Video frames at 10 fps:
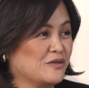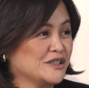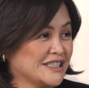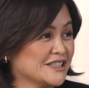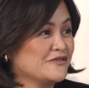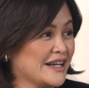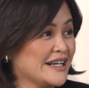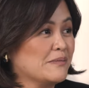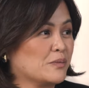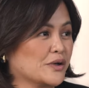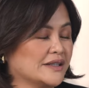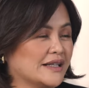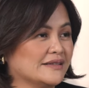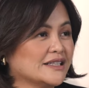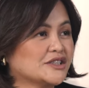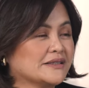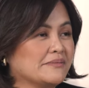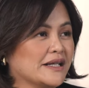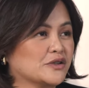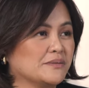Which is very important. Not just a
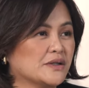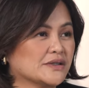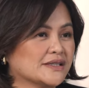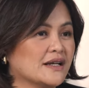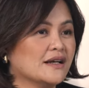mentor, because